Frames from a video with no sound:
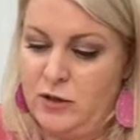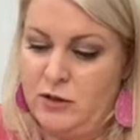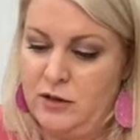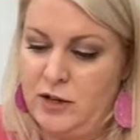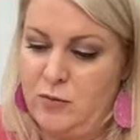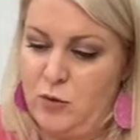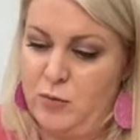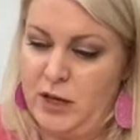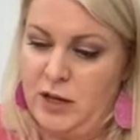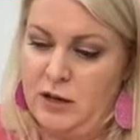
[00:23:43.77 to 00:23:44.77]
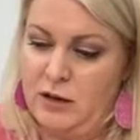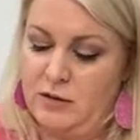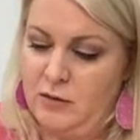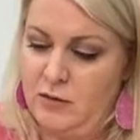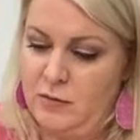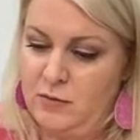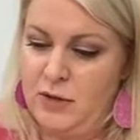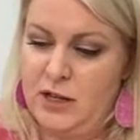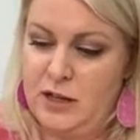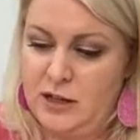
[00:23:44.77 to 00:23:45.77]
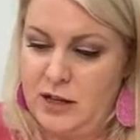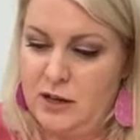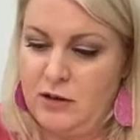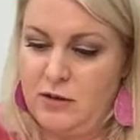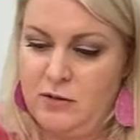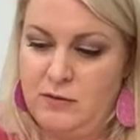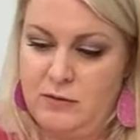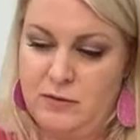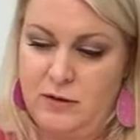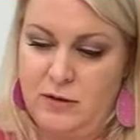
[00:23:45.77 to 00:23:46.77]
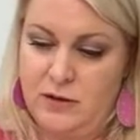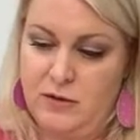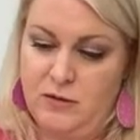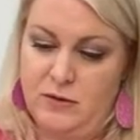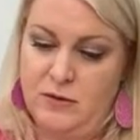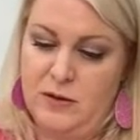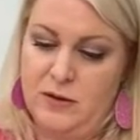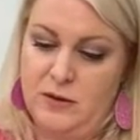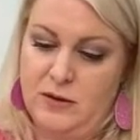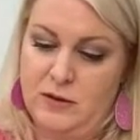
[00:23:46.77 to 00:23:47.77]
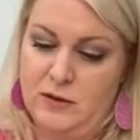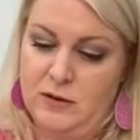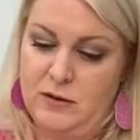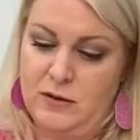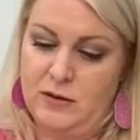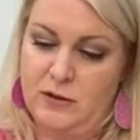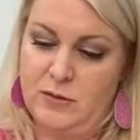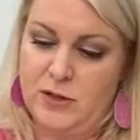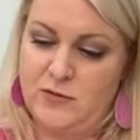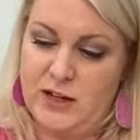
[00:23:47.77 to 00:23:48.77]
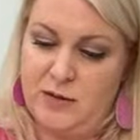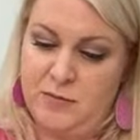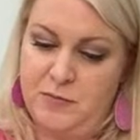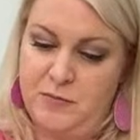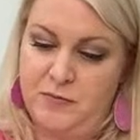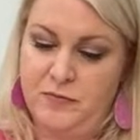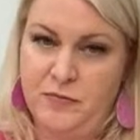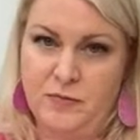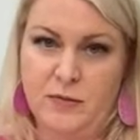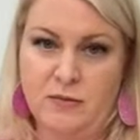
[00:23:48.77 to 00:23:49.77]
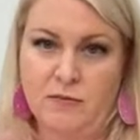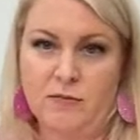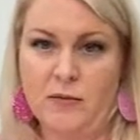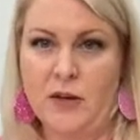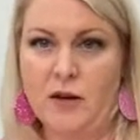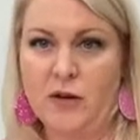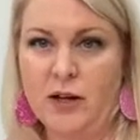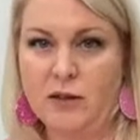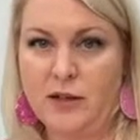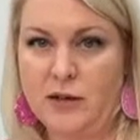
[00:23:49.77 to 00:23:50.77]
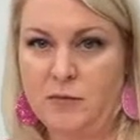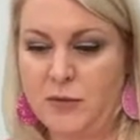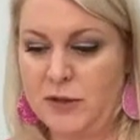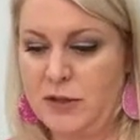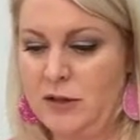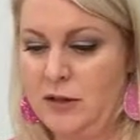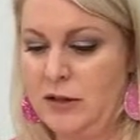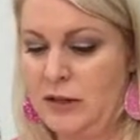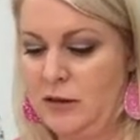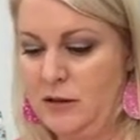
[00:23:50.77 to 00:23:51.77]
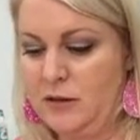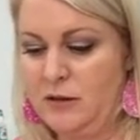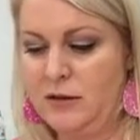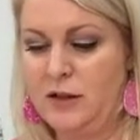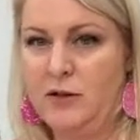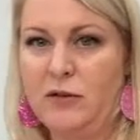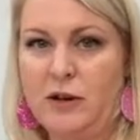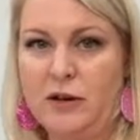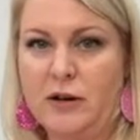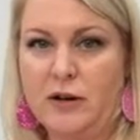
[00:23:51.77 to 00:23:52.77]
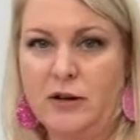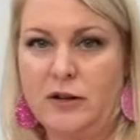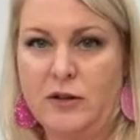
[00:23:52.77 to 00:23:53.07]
turned out more pink, but I like that color. Oh, no, it's fine. All right, lips, the little part.